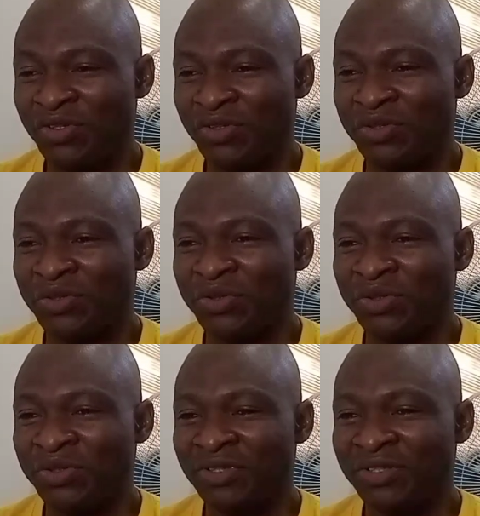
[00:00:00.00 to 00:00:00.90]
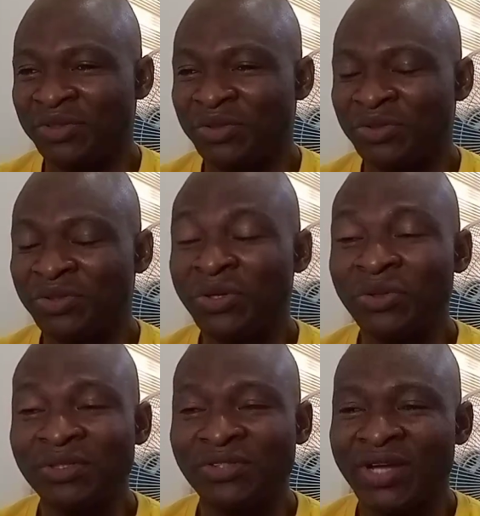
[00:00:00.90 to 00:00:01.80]

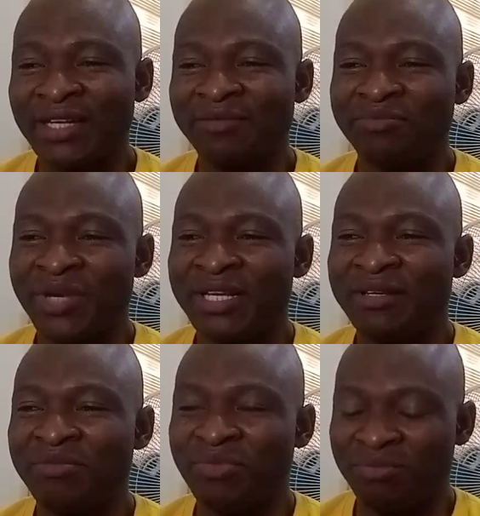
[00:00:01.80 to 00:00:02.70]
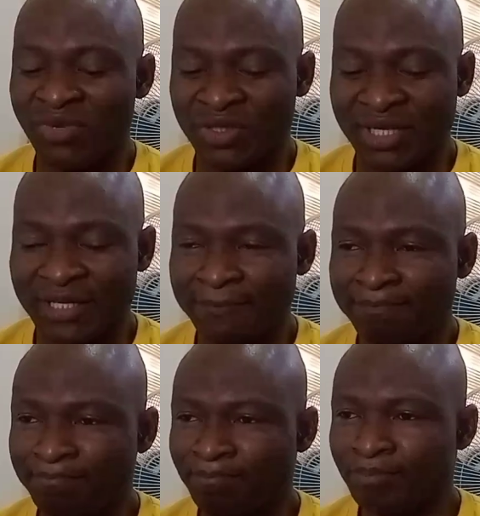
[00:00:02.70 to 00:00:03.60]
note that many modern